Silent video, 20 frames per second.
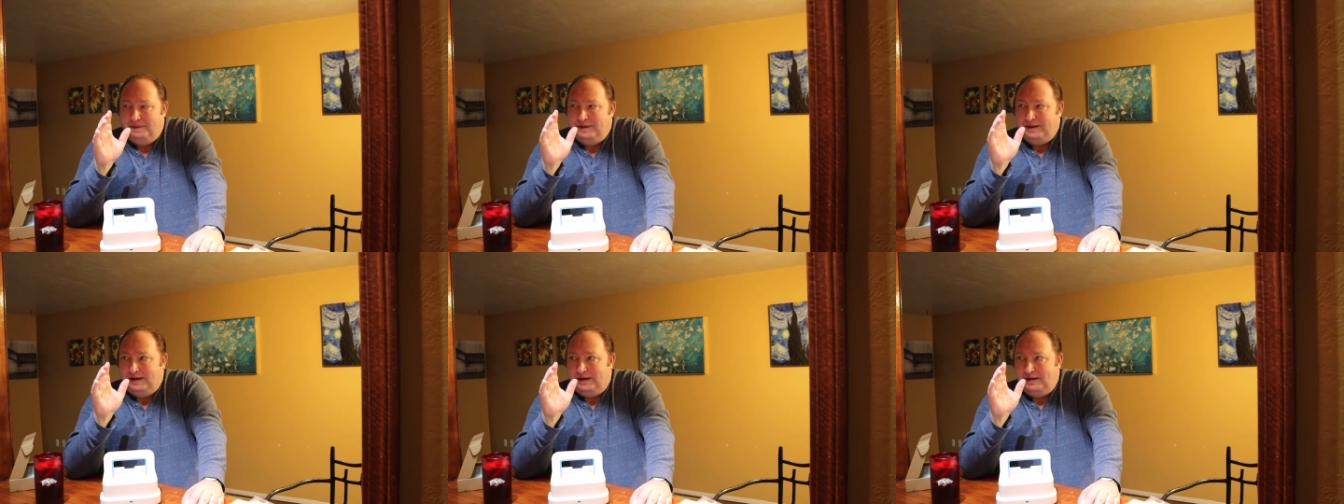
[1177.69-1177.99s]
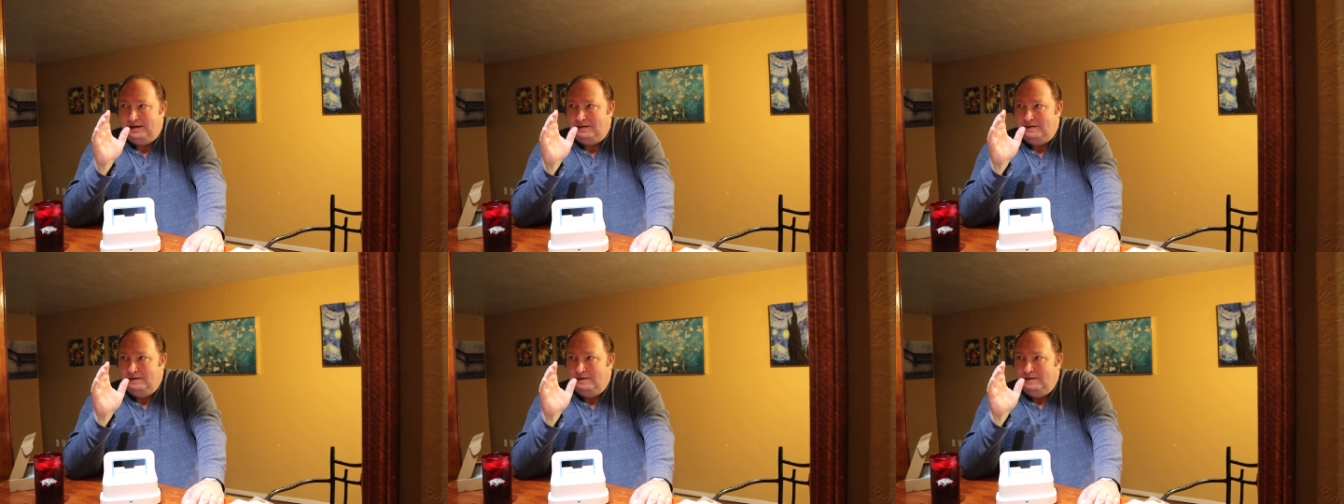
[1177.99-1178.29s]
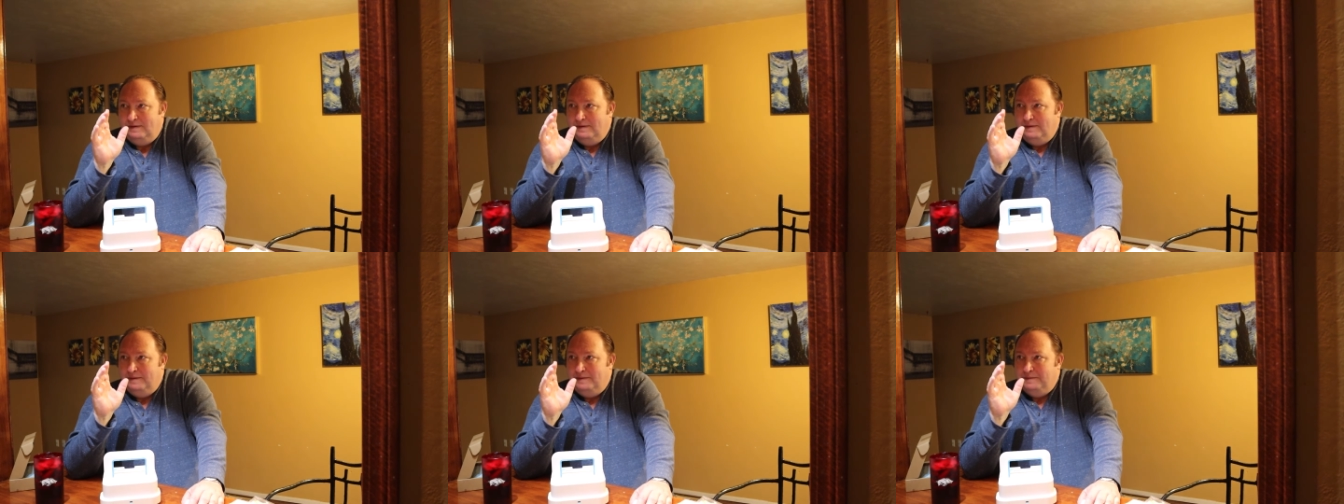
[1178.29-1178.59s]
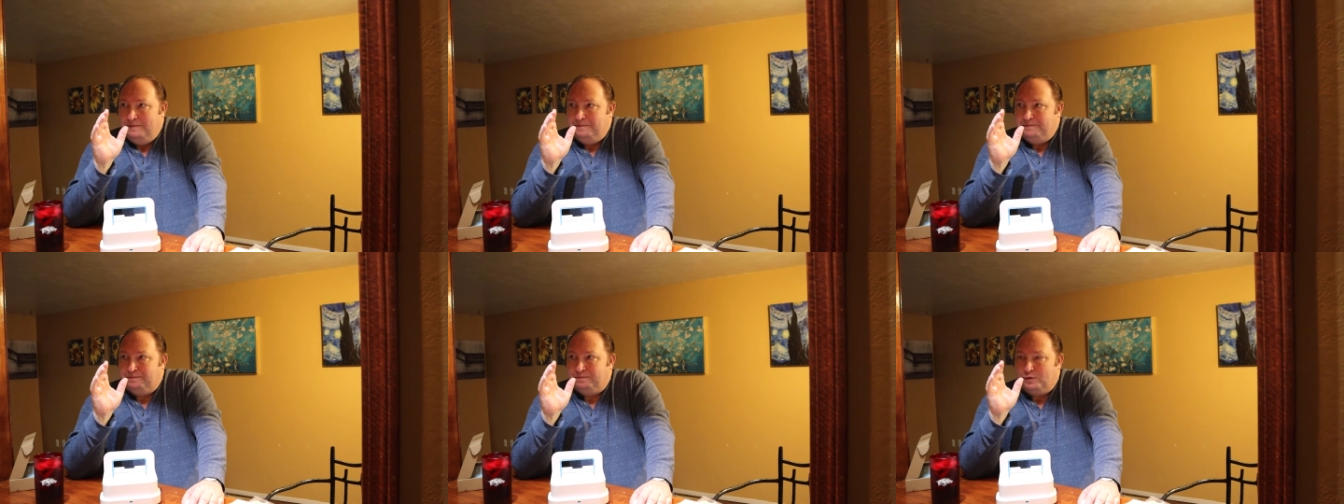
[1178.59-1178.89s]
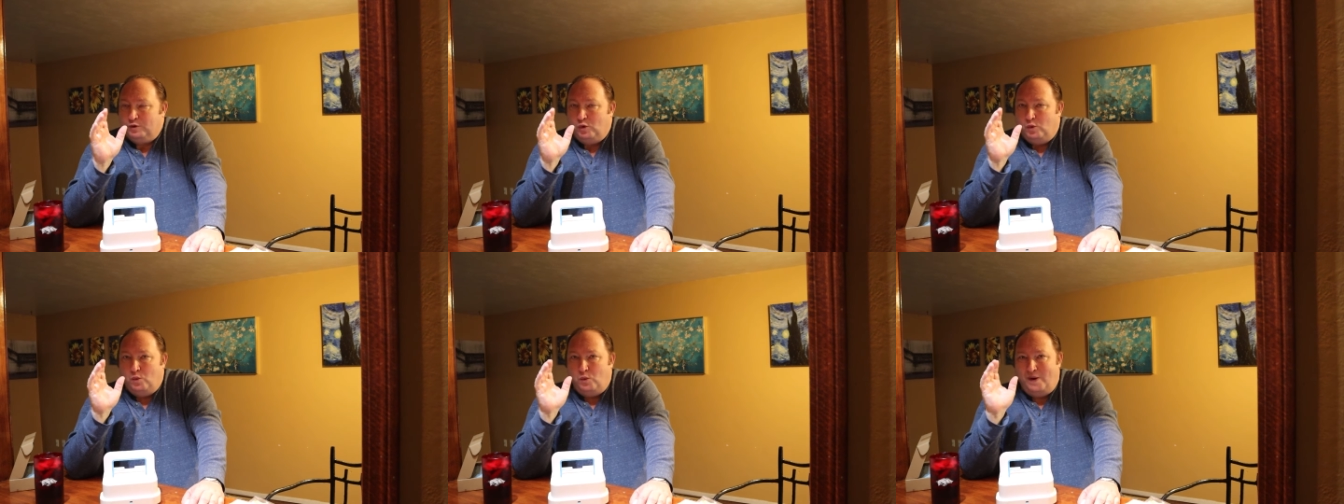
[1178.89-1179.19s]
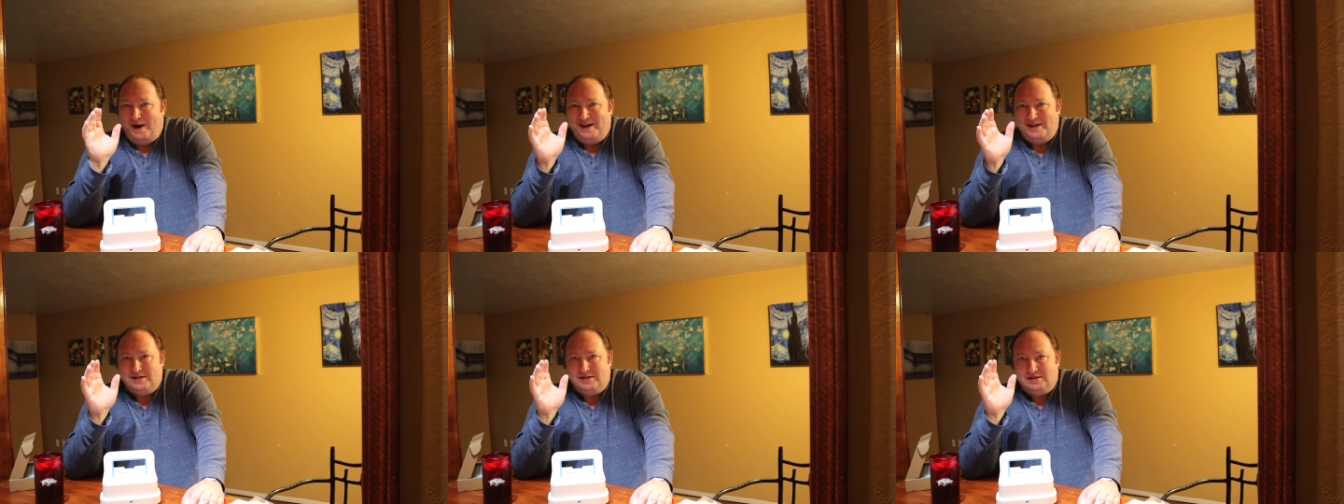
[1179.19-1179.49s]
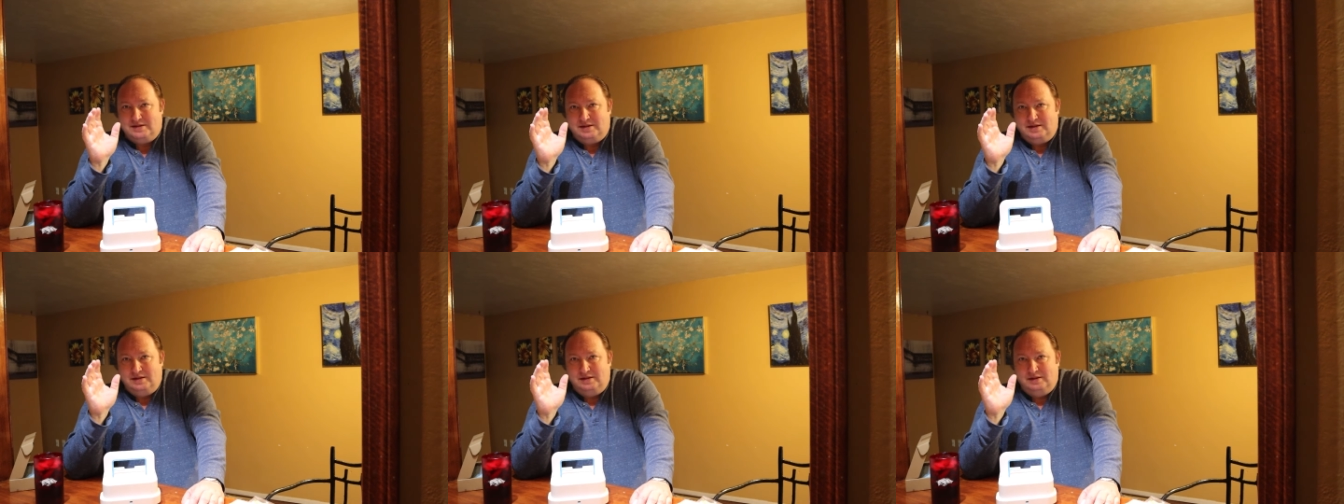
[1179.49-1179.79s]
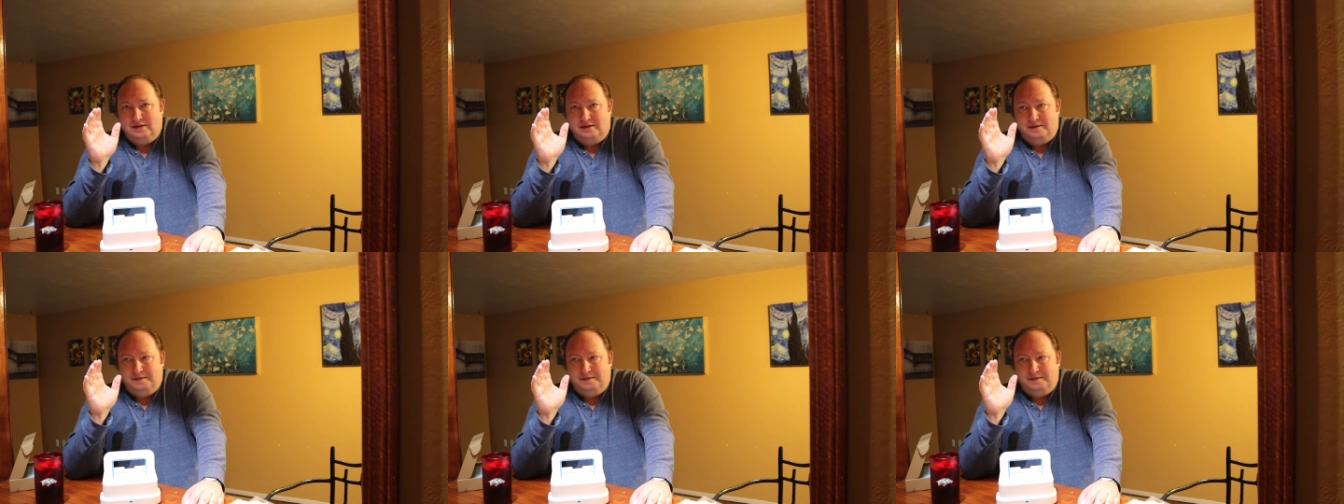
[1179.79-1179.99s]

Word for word: the west